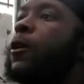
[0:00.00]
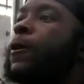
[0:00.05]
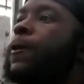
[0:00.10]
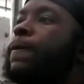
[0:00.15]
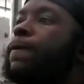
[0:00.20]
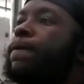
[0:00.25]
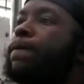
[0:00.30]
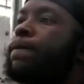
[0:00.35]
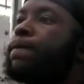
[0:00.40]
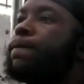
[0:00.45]

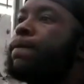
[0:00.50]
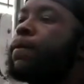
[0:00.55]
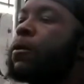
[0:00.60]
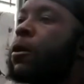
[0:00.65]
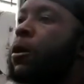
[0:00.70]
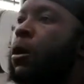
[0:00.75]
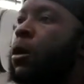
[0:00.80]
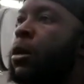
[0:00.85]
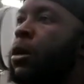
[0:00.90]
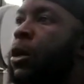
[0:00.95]
The reason
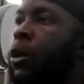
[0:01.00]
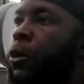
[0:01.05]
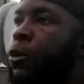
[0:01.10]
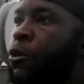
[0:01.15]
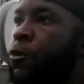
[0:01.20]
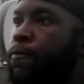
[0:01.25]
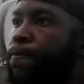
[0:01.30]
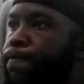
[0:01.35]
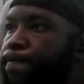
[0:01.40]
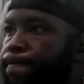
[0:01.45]
why I
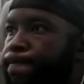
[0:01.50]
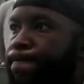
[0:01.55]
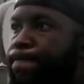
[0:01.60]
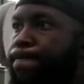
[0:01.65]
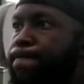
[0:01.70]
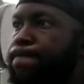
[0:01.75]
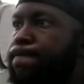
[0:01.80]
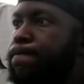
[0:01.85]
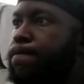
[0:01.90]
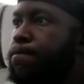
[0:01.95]
like
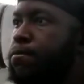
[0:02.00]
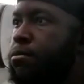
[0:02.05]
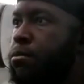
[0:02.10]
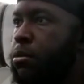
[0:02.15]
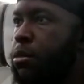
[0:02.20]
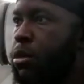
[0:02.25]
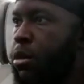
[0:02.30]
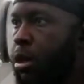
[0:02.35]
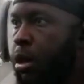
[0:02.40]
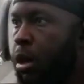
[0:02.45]
cables on
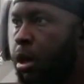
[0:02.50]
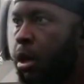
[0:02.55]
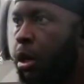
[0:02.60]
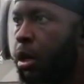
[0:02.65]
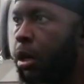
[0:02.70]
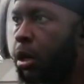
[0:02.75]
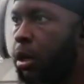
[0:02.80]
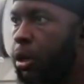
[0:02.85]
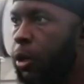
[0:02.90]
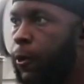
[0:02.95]
the bench
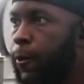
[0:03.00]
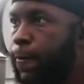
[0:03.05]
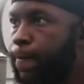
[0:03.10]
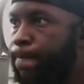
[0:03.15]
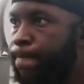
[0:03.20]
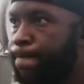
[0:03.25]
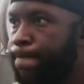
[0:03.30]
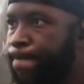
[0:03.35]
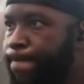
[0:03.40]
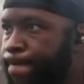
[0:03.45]
press,
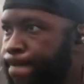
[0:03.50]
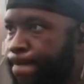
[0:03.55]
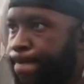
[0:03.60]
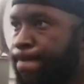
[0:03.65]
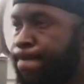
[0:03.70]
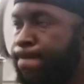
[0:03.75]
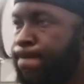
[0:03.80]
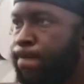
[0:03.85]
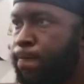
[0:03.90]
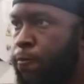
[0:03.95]
standing,
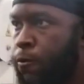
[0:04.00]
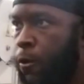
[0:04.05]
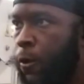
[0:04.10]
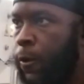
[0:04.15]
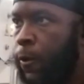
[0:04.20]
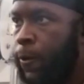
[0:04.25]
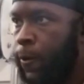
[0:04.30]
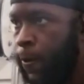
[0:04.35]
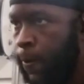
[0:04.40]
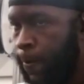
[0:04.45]
however you want to
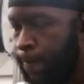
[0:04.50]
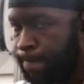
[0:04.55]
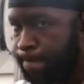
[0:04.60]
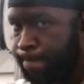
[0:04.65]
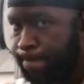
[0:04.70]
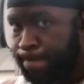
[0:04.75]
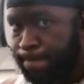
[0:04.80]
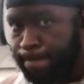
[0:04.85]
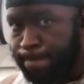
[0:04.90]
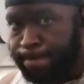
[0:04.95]
call it,
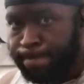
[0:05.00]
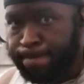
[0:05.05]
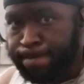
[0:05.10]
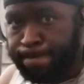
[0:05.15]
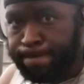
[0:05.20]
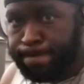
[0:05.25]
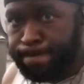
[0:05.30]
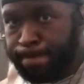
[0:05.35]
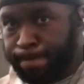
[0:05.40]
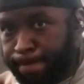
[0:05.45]
is
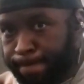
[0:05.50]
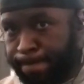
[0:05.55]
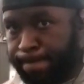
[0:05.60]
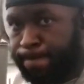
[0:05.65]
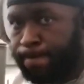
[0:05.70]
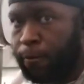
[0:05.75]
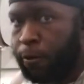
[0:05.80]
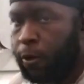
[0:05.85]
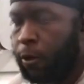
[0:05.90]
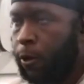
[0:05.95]
because there's
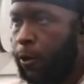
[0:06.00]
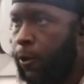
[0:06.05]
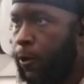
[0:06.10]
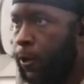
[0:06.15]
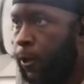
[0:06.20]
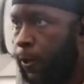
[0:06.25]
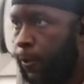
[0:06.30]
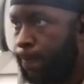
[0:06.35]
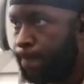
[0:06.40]
resistance both